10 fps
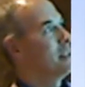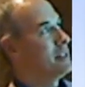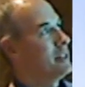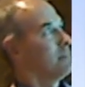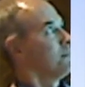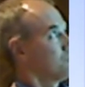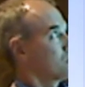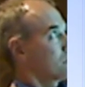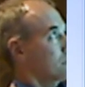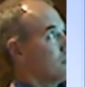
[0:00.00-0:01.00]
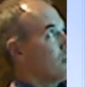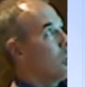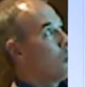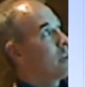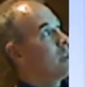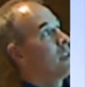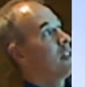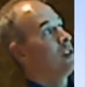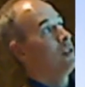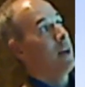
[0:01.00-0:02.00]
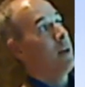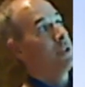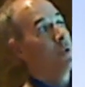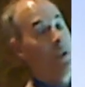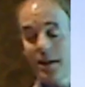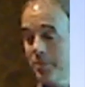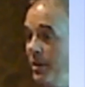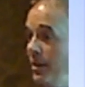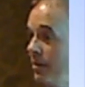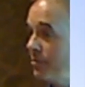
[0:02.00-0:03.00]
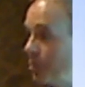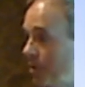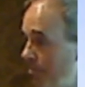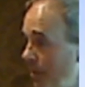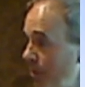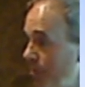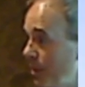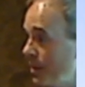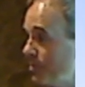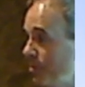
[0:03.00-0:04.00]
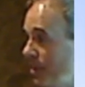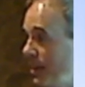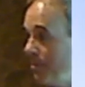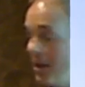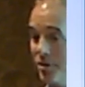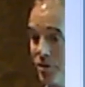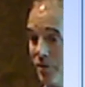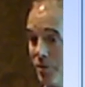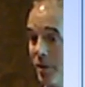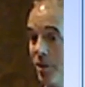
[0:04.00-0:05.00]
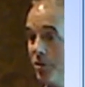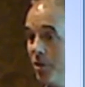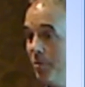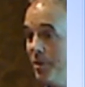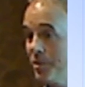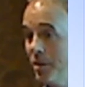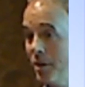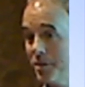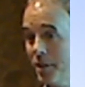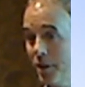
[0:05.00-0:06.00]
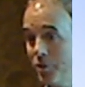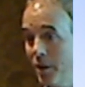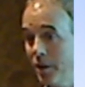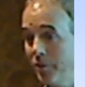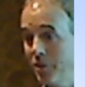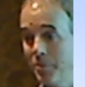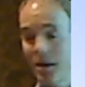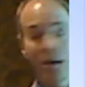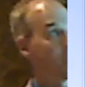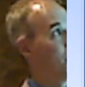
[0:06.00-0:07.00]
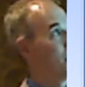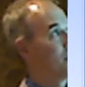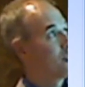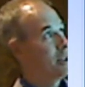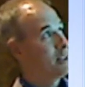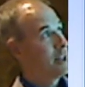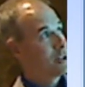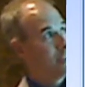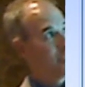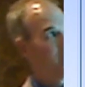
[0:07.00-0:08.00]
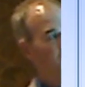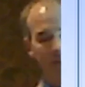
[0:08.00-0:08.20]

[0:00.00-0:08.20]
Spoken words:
here. Working with you elect me, or my replacement, right? I serve a 3-year term as sector director for the Americas. I'm up for re-election at the end of